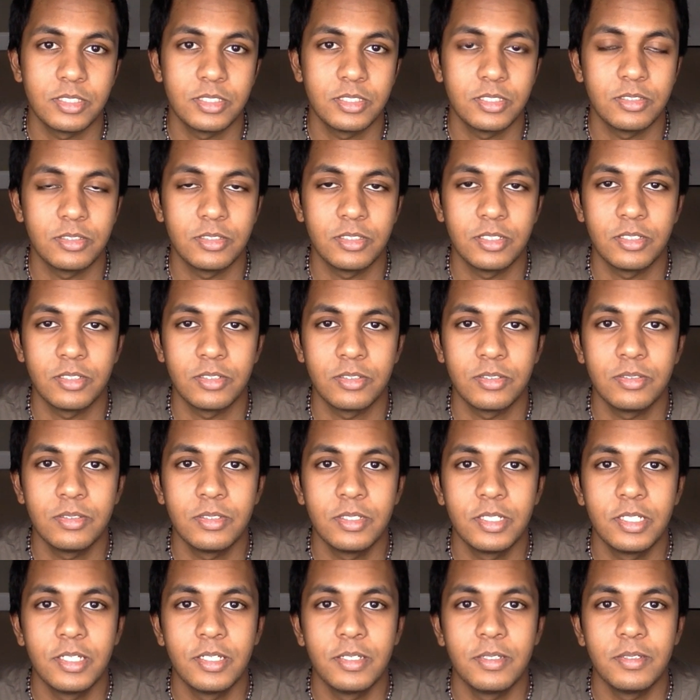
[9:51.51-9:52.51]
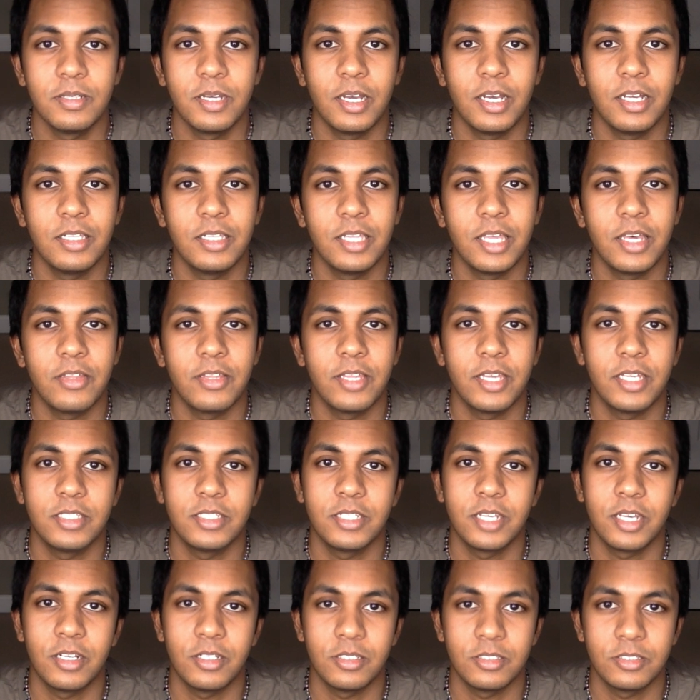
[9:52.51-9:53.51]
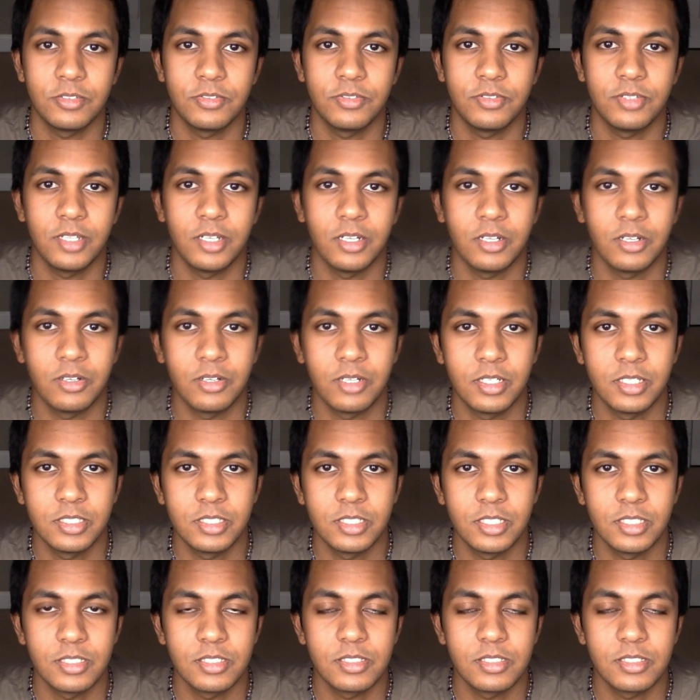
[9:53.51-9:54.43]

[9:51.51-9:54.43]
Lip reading: to, allow that channel to flow and